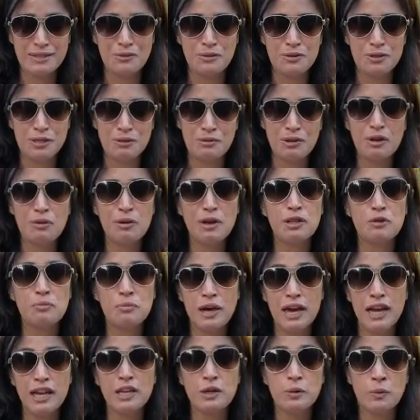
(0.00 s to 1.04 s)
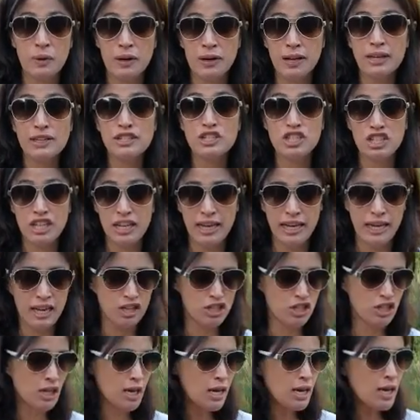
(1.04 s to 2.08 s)
If there's something about the bag you want to
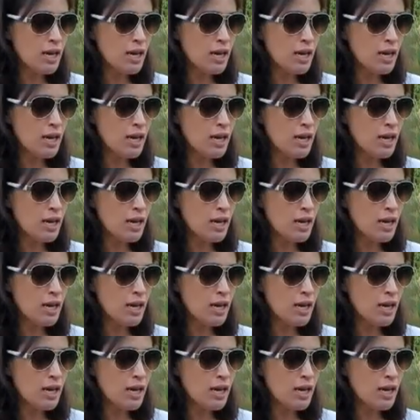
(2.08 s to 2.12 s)
change.